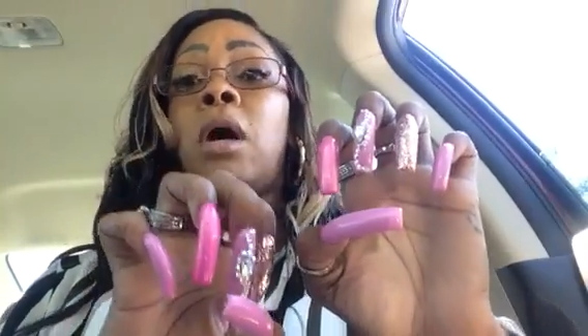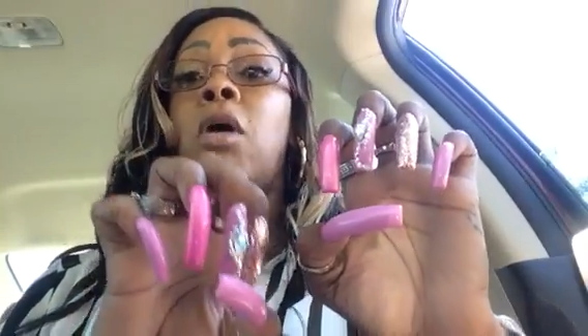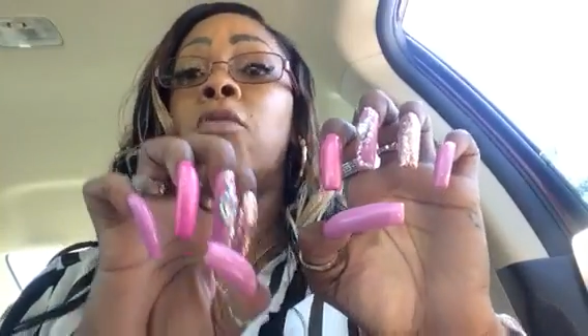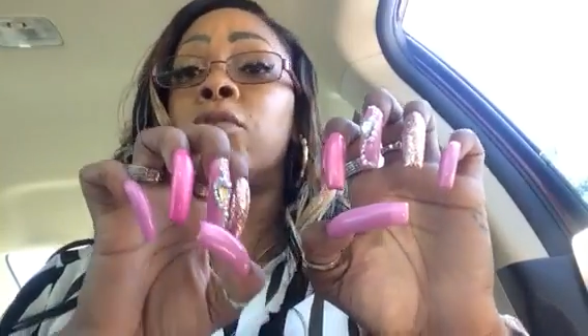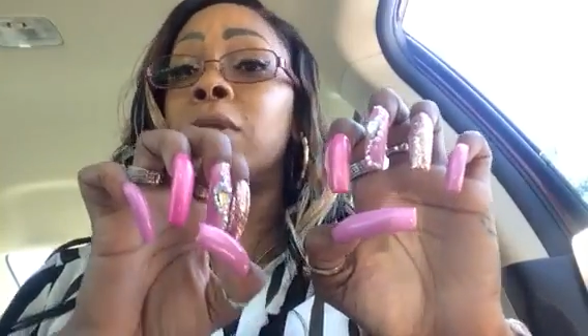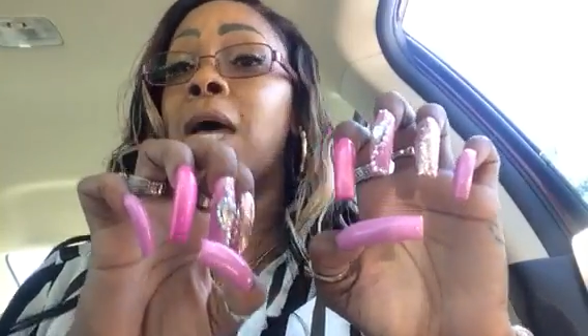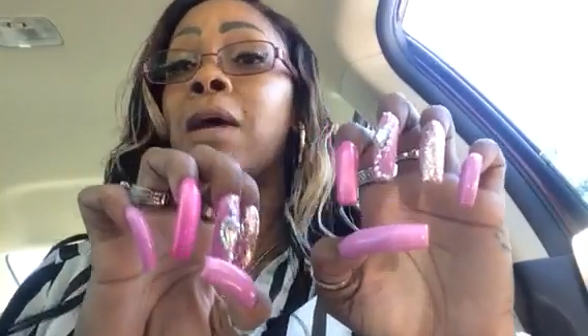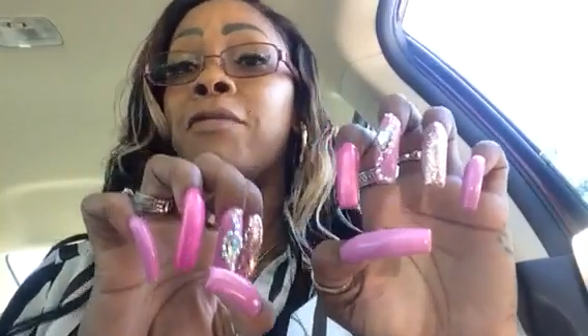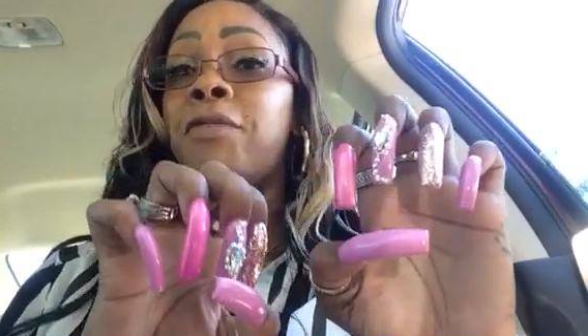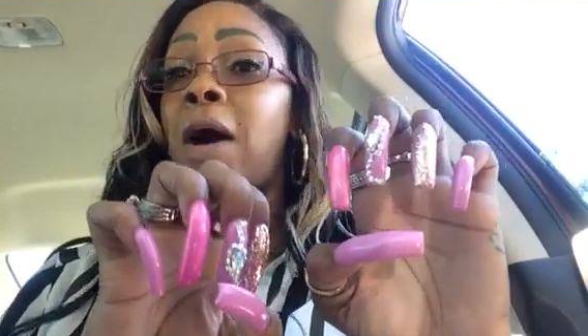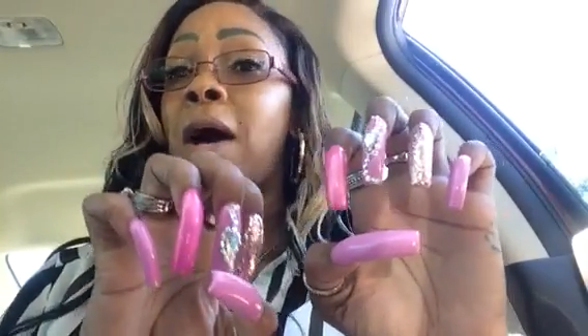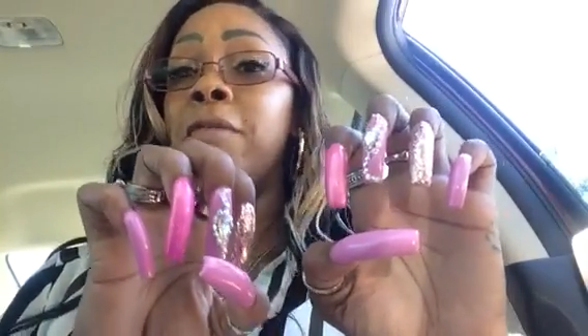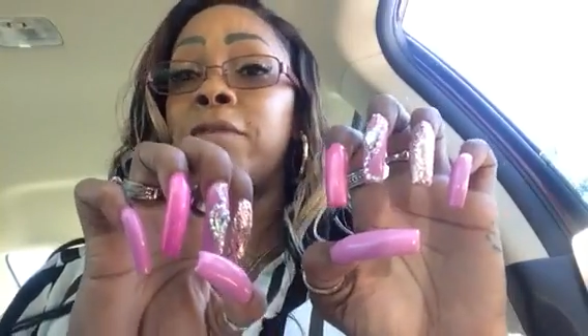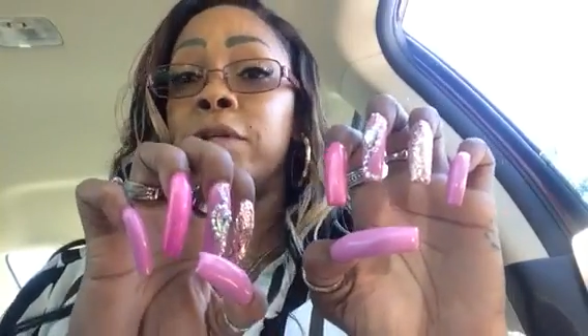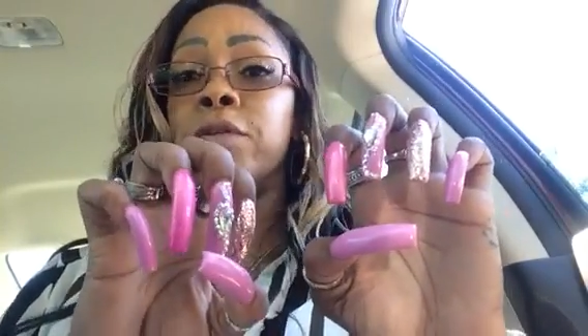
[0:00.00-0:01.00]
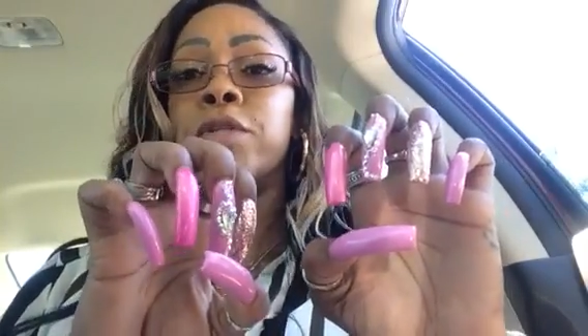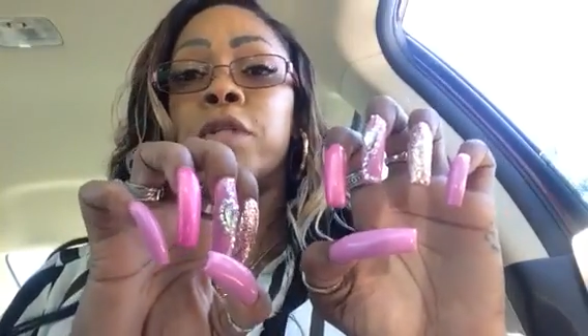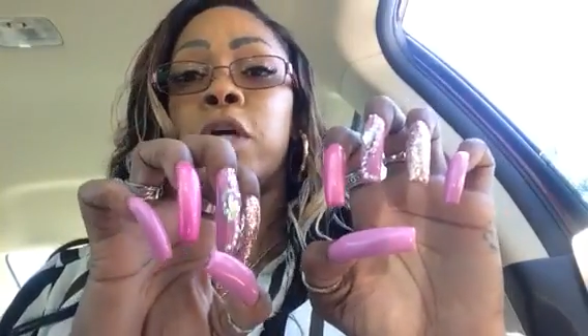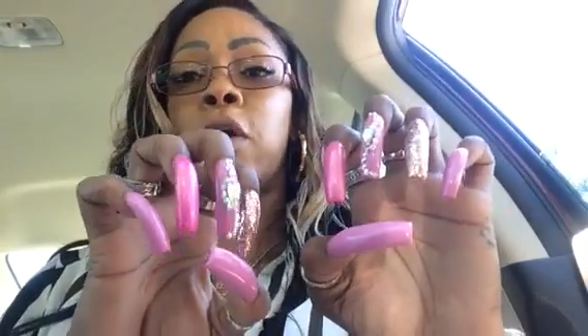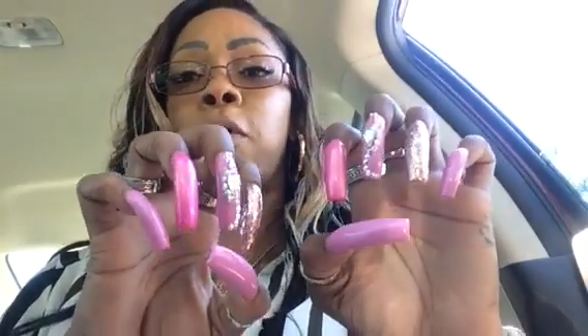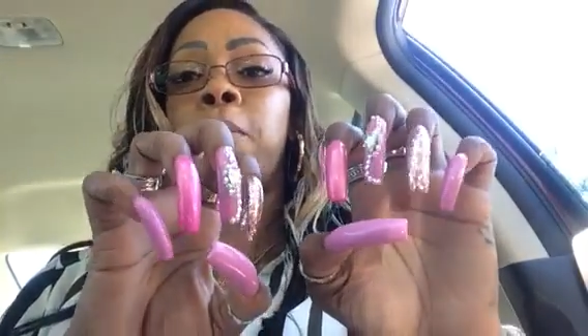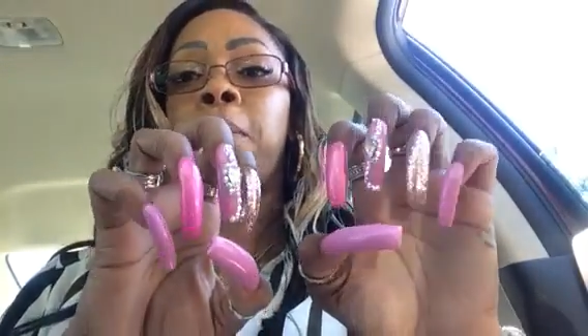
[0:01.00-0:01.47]
over like five years
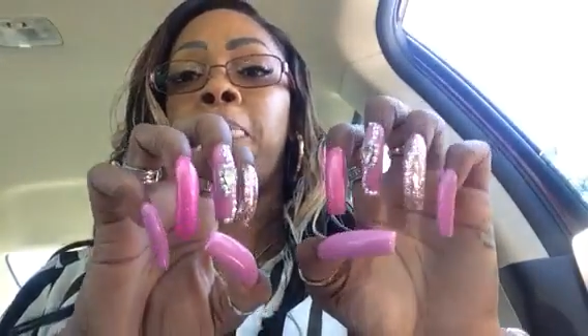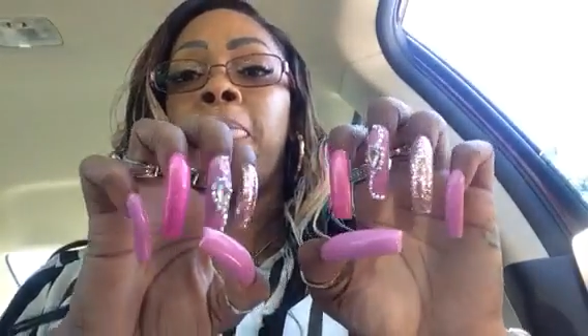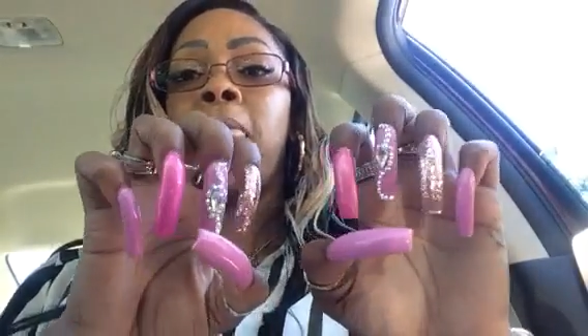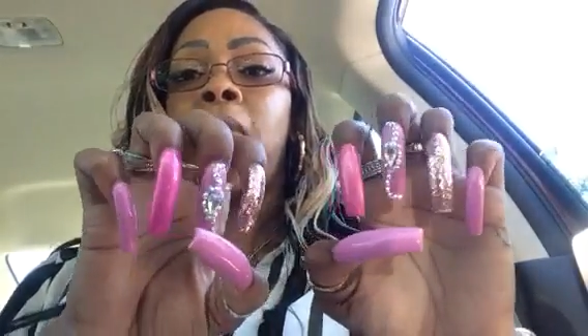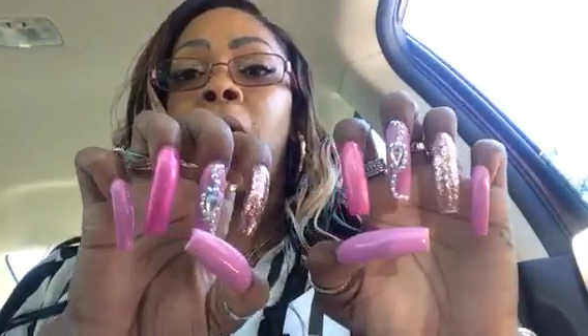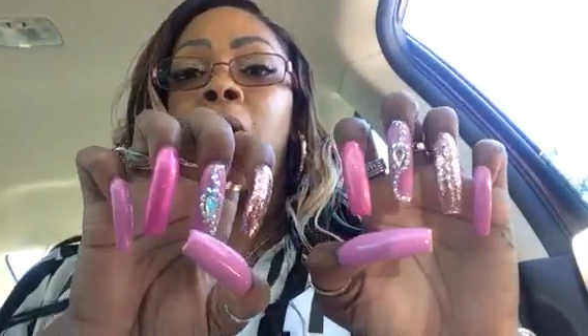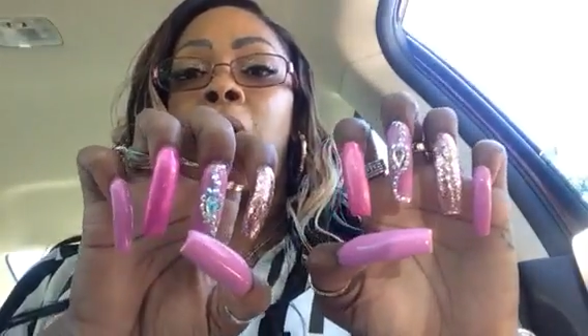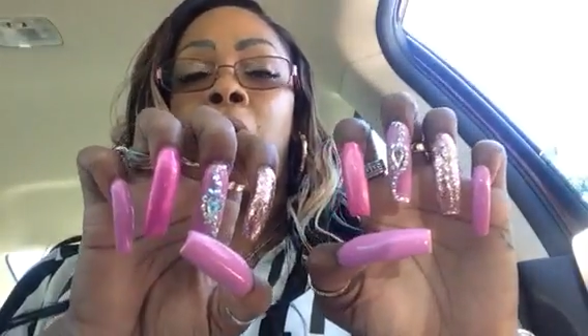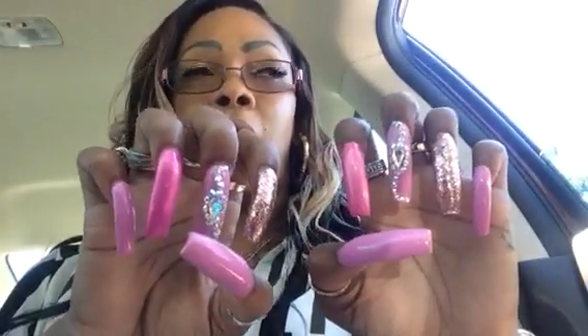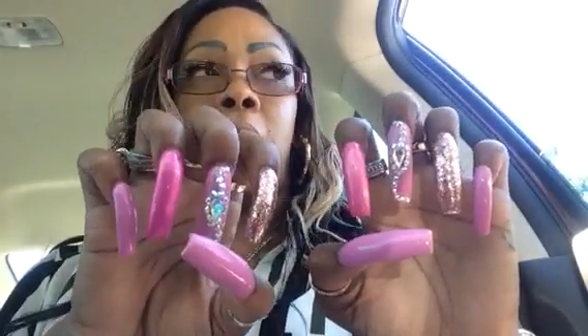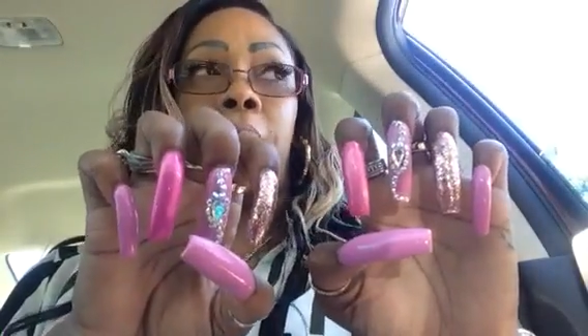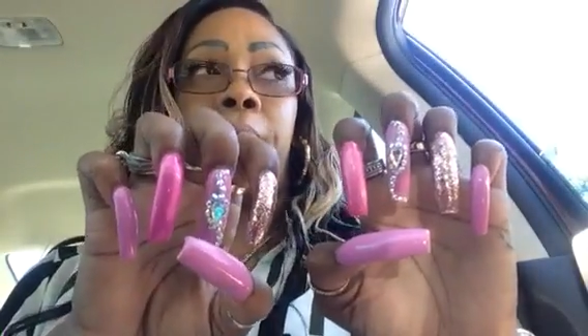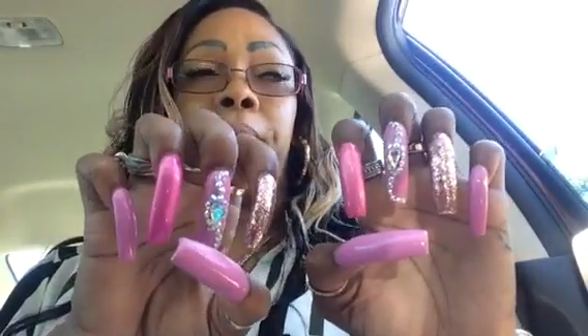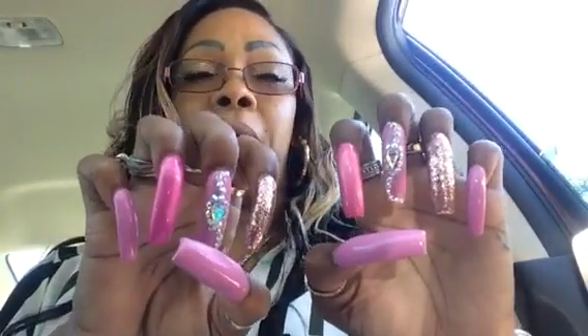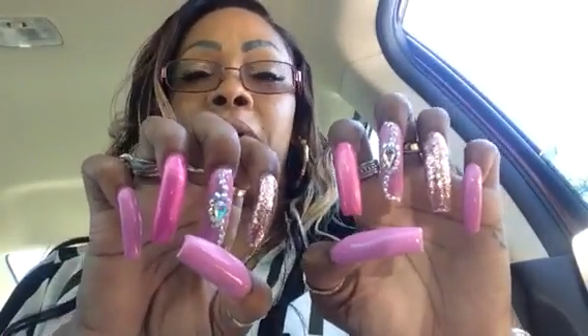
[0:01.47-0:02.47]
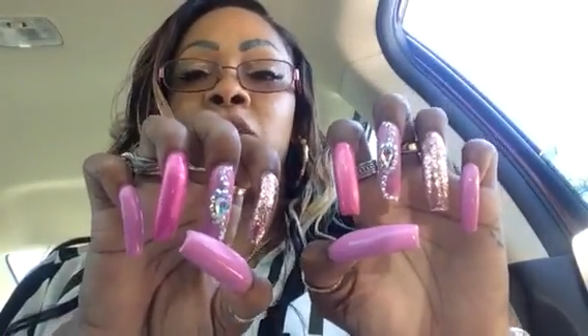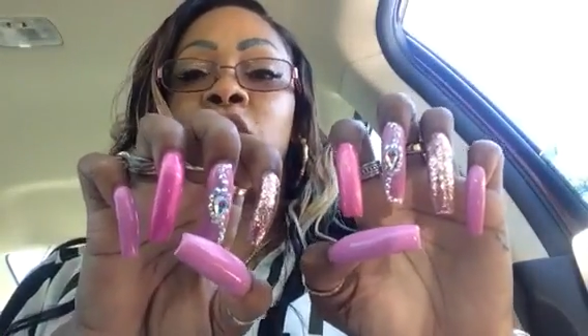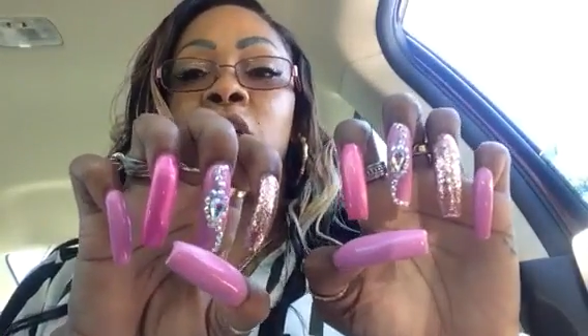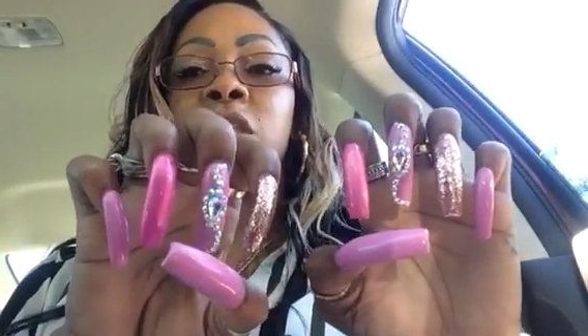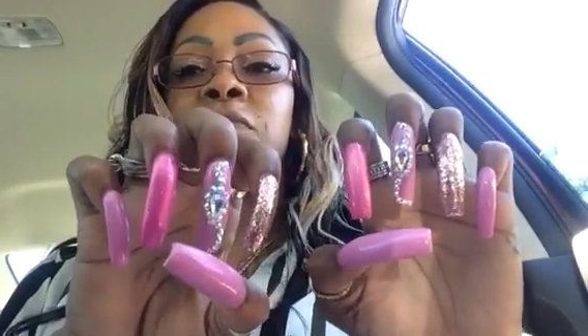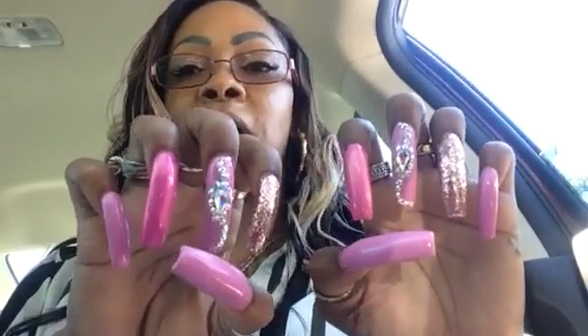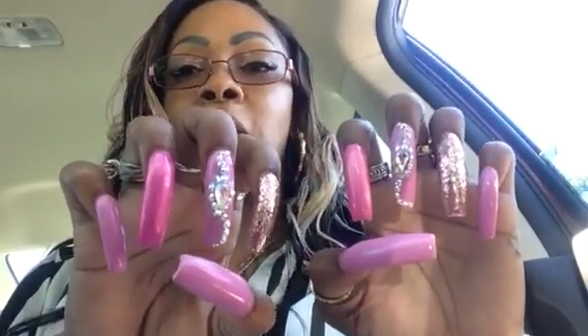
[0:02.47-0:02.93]
ago. Um, I
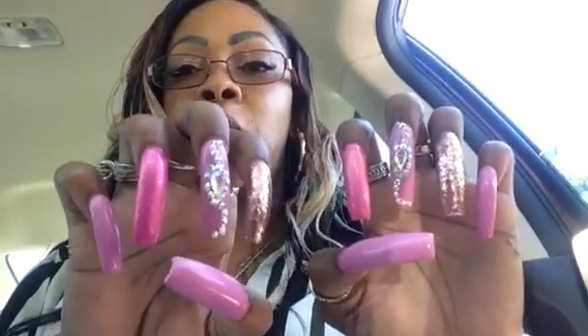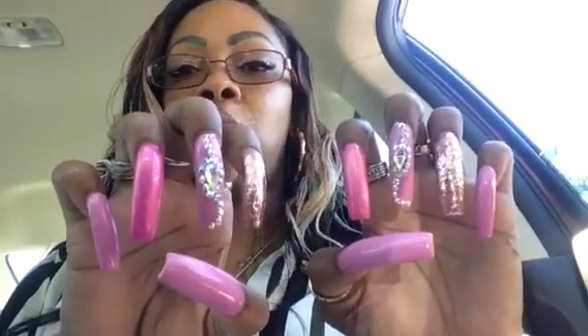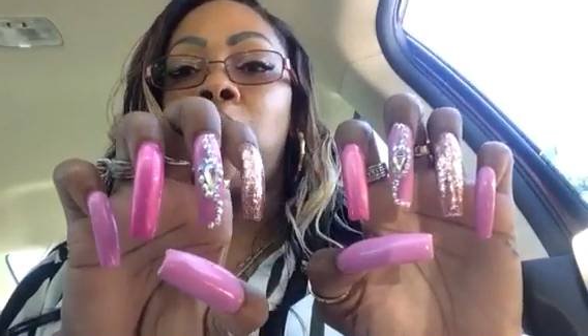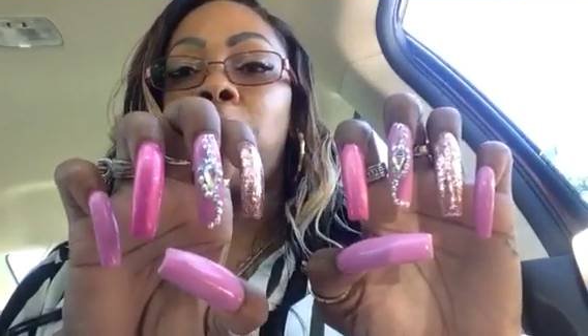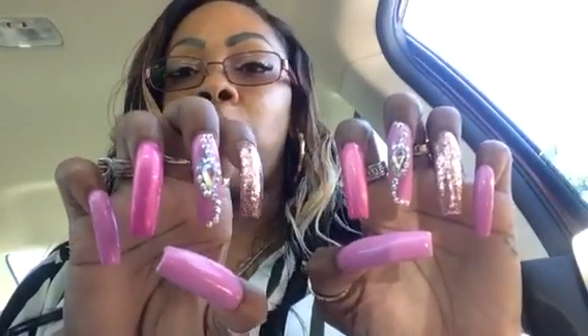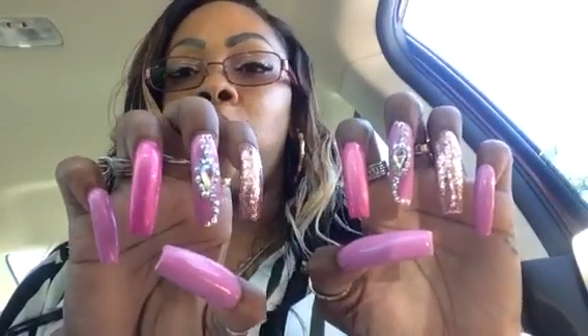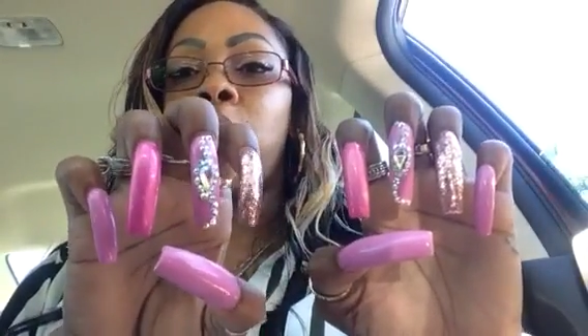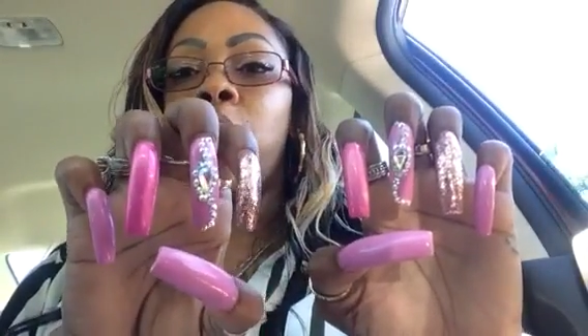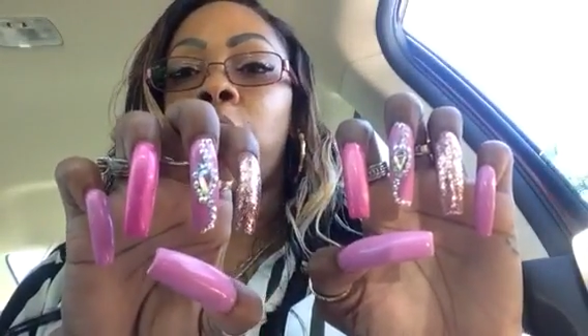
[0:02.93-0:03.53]
just found one more